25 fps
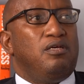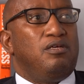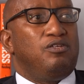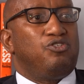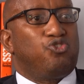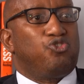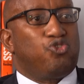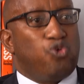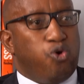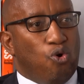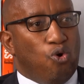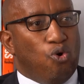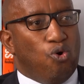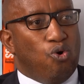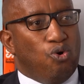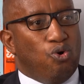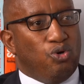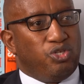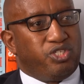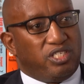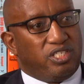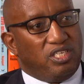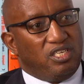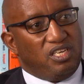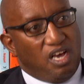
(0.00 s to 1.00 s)
two
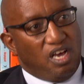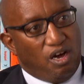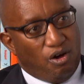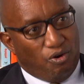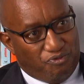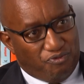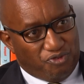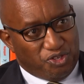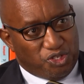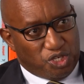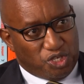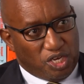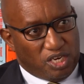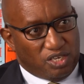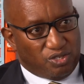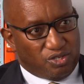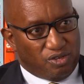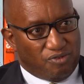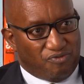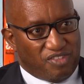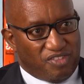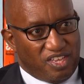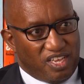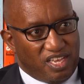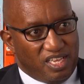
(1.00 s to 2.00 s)
senior officials
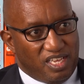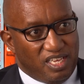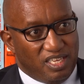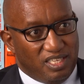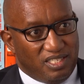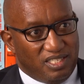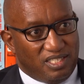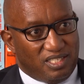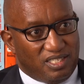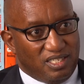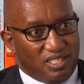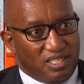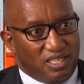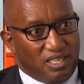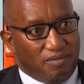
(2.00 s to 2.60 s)
of the ANC,